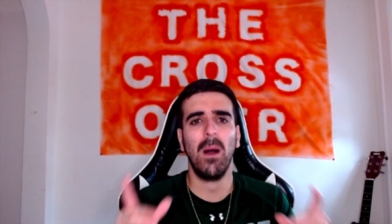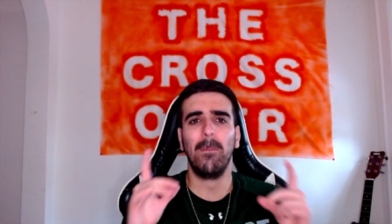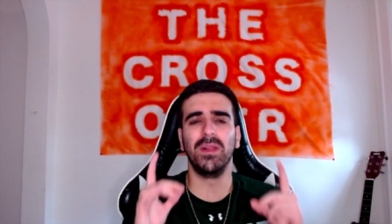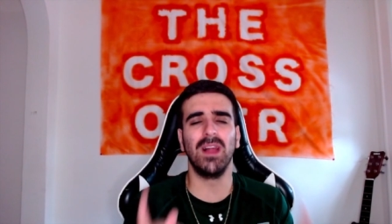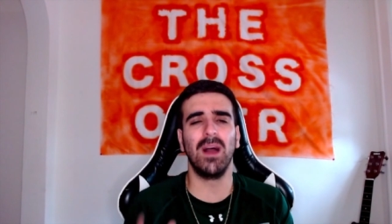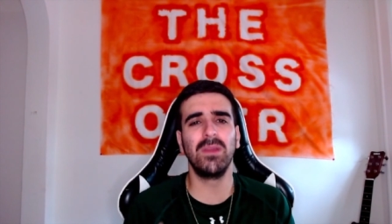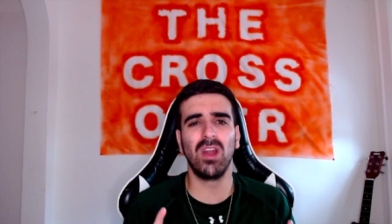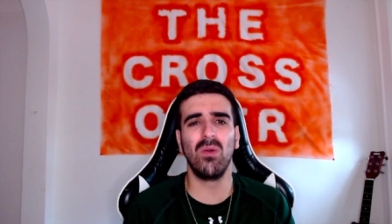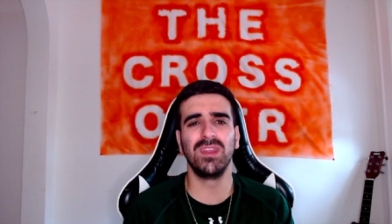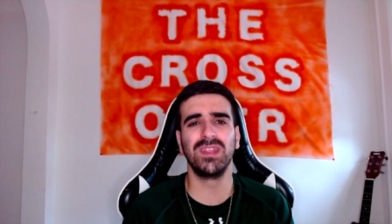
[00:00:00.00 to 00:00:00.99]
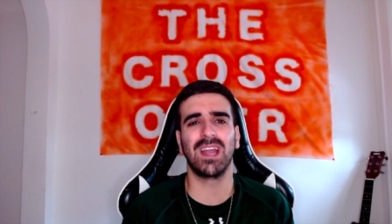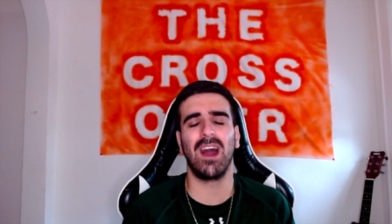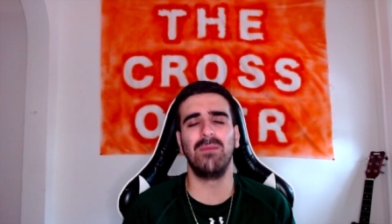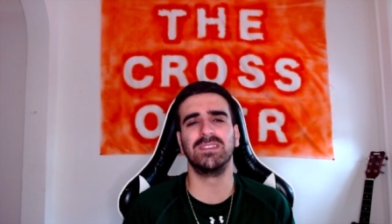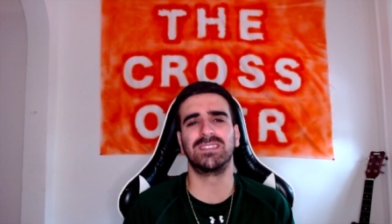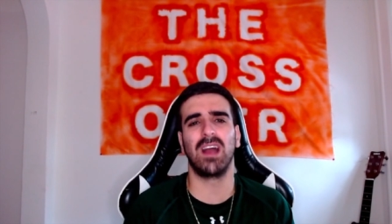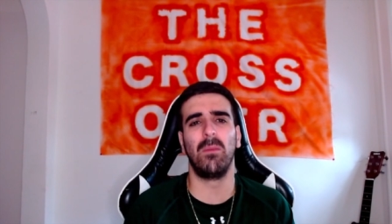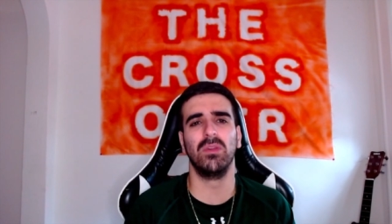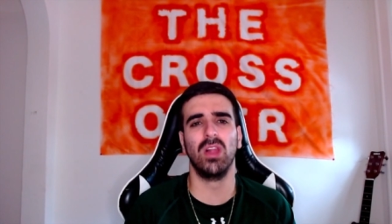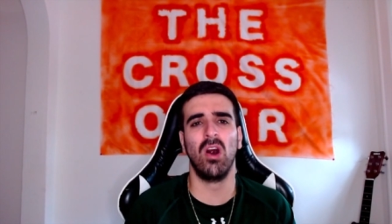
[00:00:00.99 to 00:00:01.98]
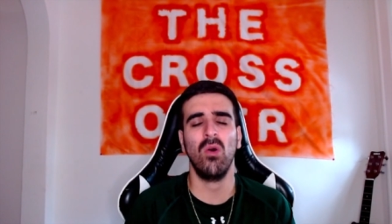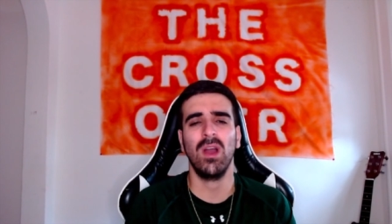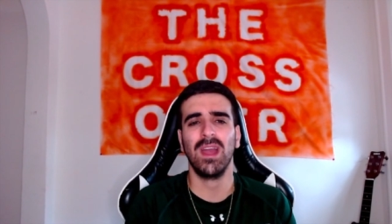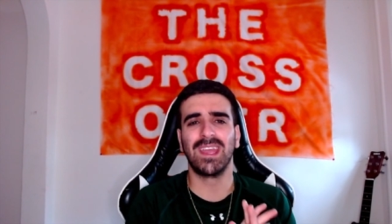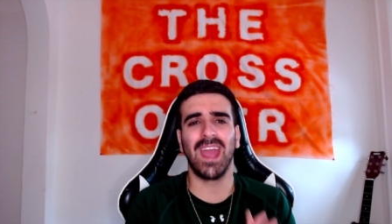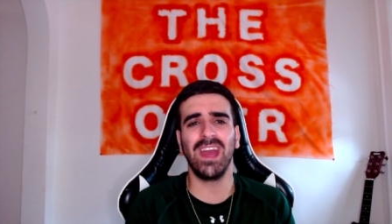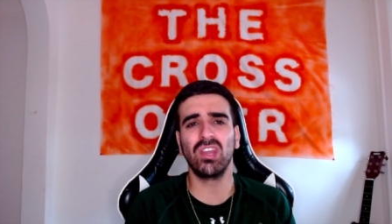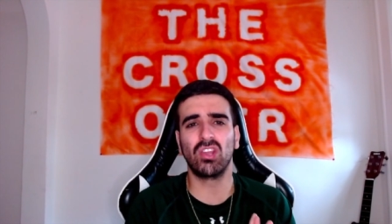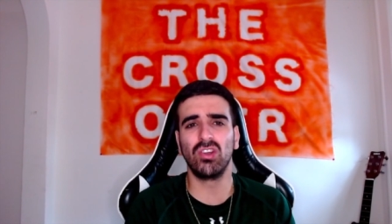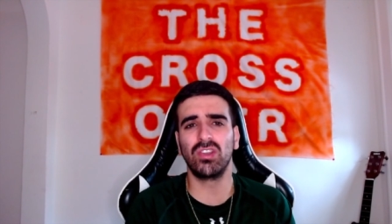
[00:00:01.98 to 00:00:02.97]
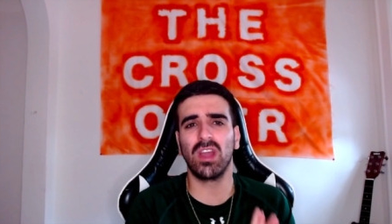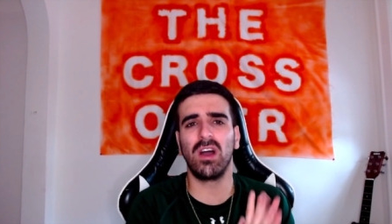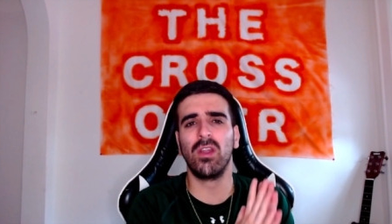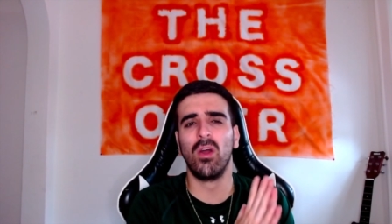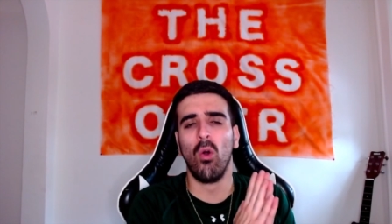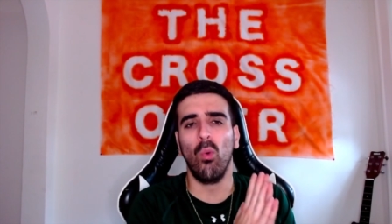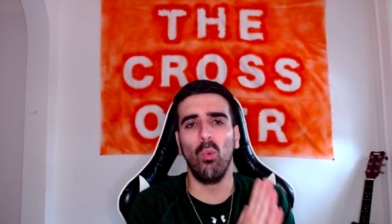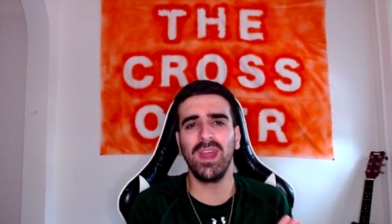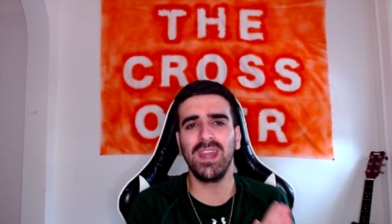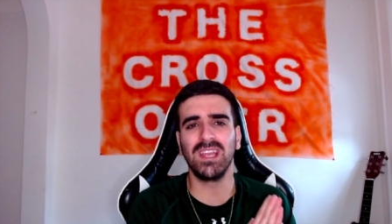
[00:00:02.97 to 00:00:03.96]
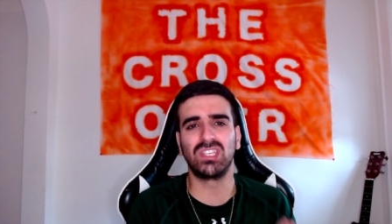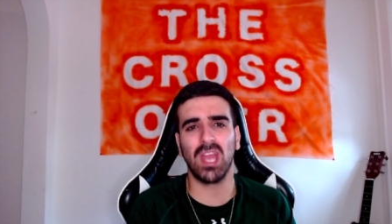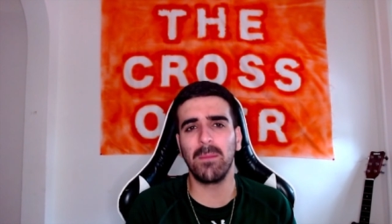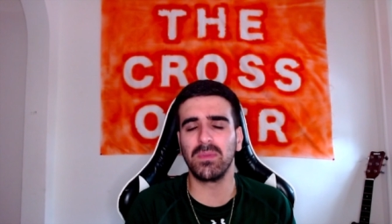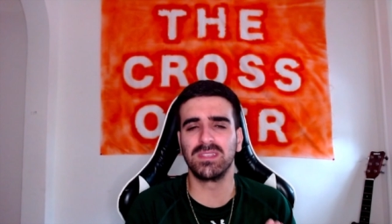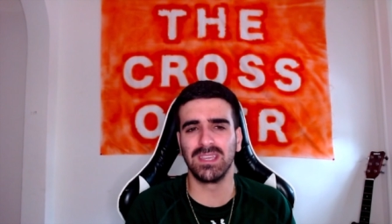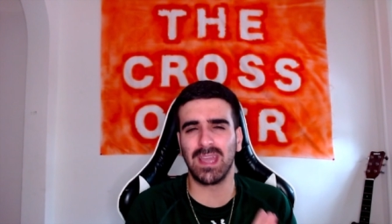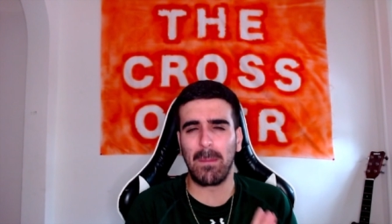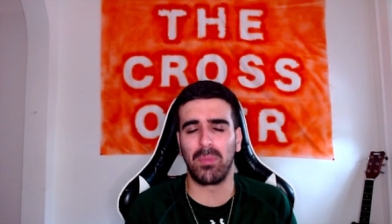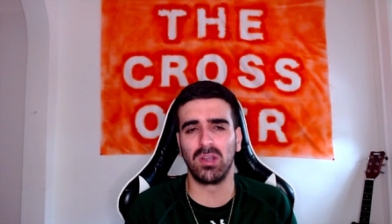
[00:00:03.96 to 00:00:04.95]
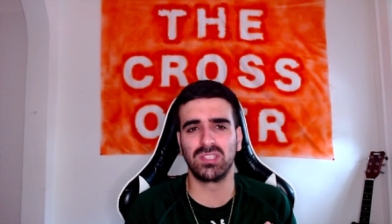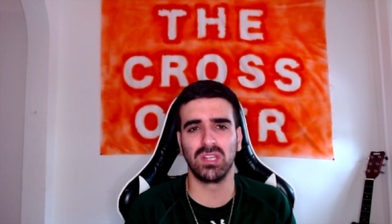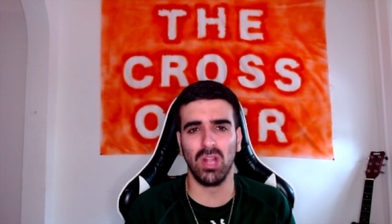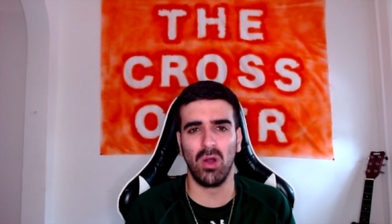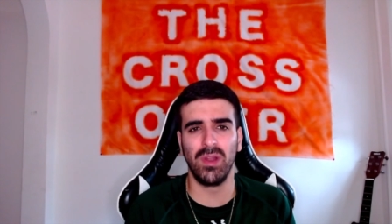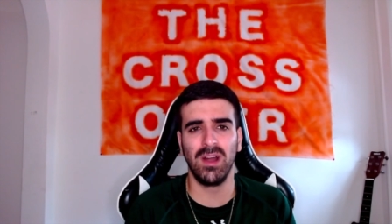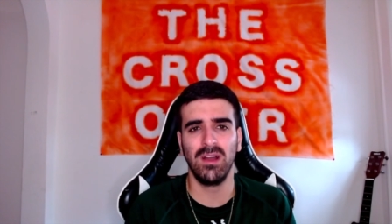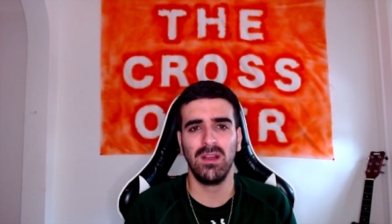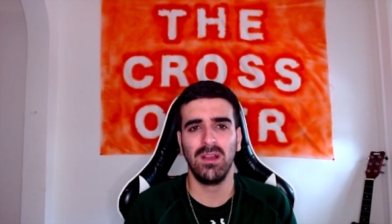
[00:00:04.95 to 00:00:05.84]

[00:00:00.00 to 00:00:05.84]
But let me know in the comments down below can Gundogan win a Champions League at Barcelona?